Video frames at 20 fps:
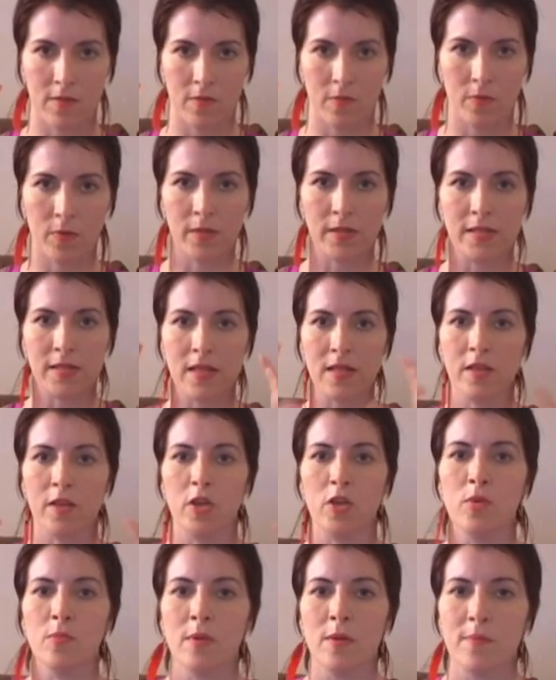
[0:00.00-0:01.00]
really seeing the
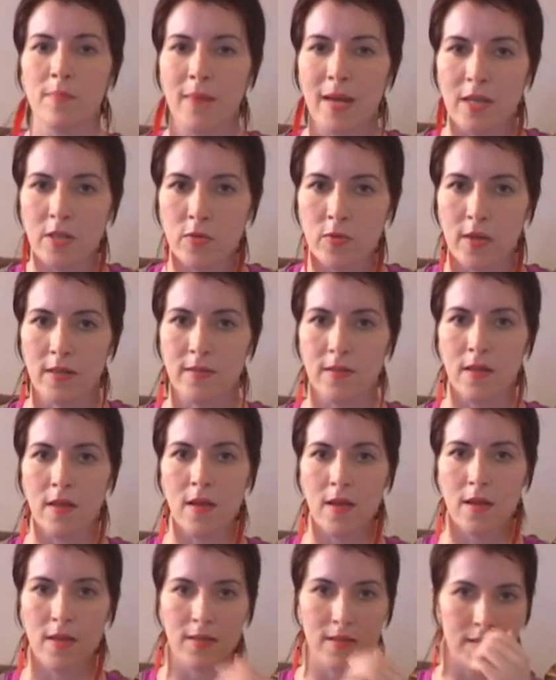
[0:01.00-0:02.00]
human matrix,
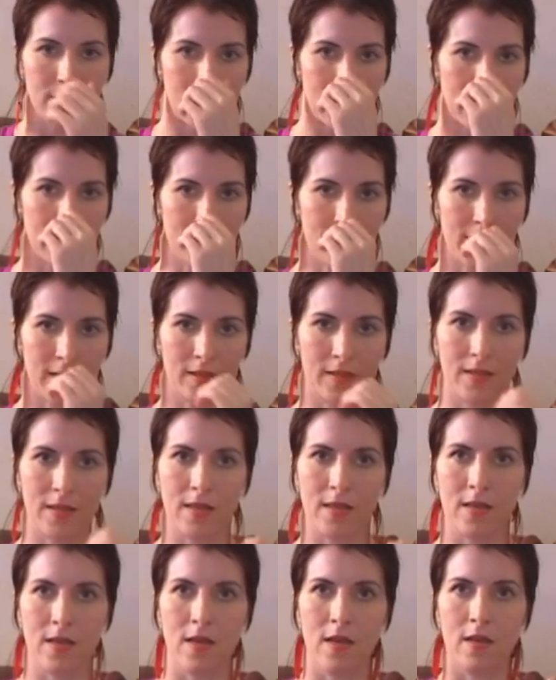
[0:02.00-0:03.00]
seeing like
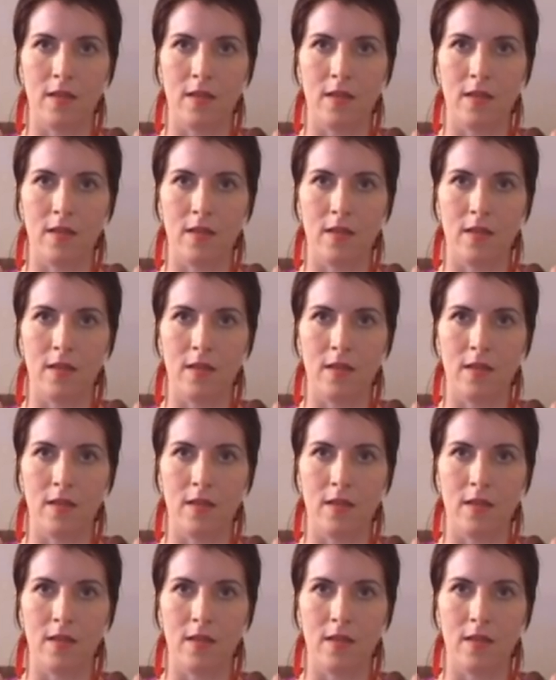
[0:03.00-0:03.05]
the